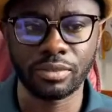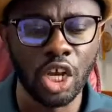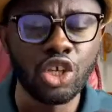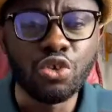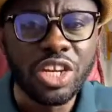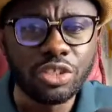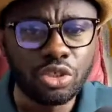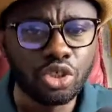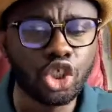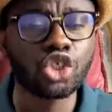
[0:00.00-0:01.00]
You need
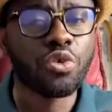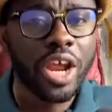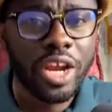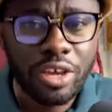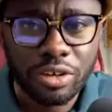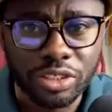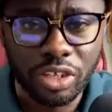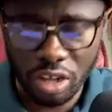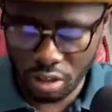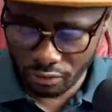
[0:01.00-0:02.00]
to train
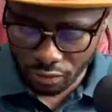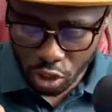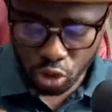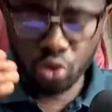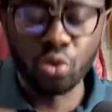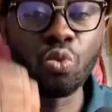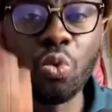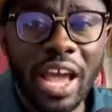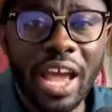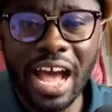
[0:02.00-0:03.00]
yourself to
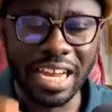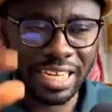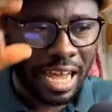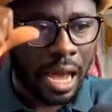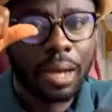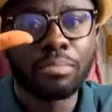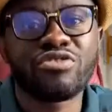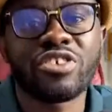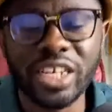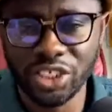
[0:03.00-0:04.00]
work under
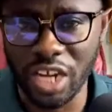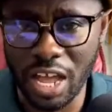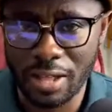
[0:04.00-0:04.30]
pressure.